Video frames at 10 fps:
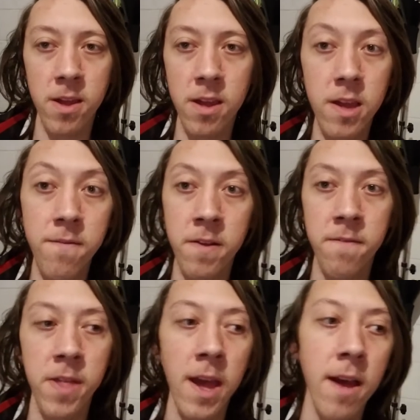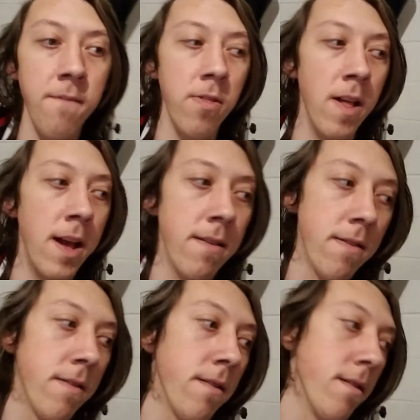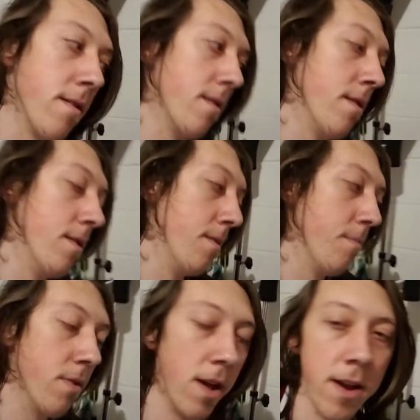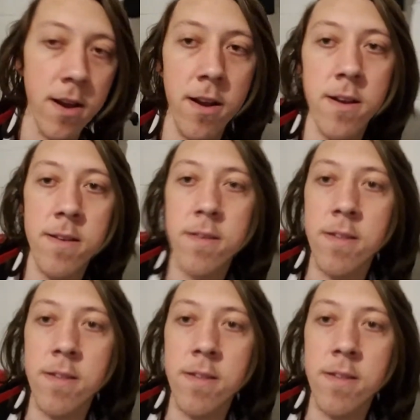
even if they have less blockers.